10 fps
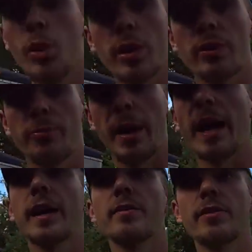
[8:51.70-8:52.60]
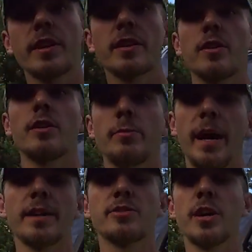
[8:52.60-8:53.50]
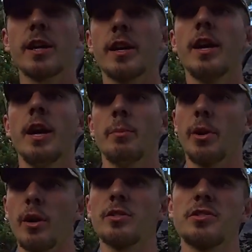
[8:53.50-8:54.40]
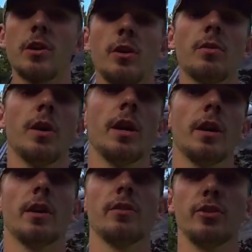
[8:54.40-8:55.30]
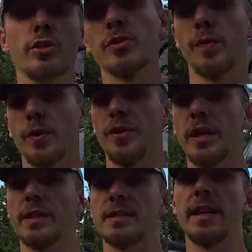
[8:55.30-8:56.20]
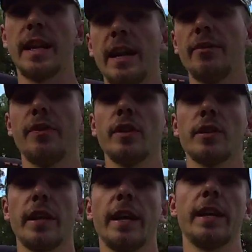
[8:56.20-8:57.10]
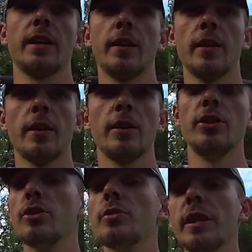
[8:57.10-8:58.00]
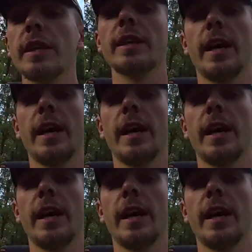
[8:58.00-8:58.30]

more of my vehicle, my truck, but also useful things that I feel that you need